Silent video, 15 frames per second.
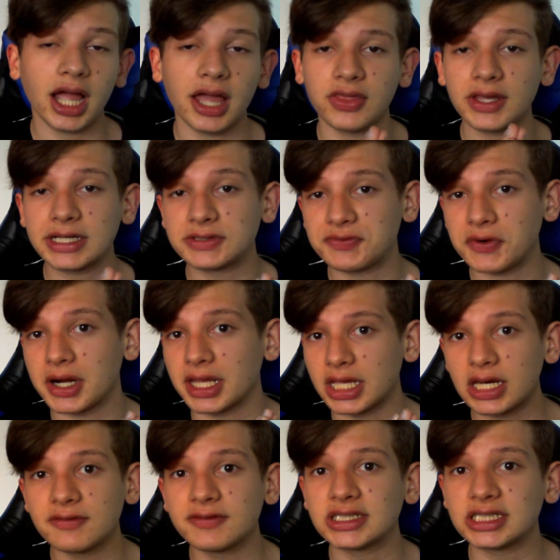I think it's very
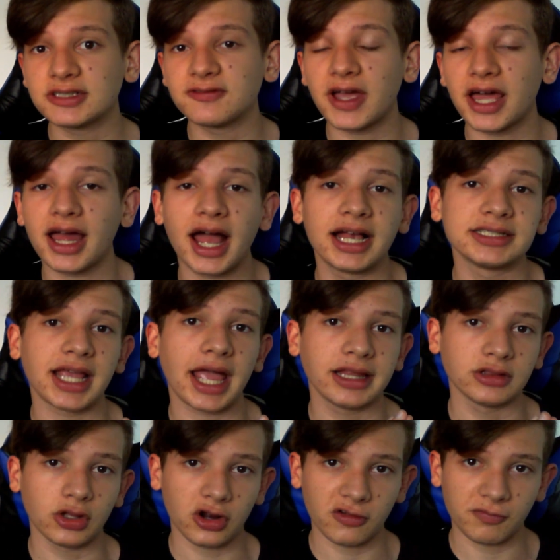innovative and it has a
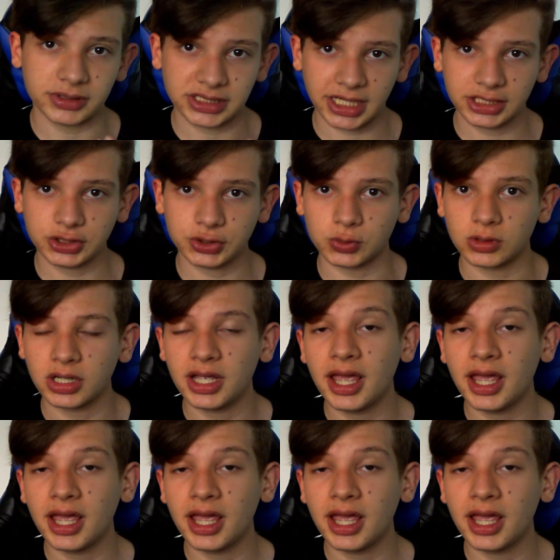lot of potential.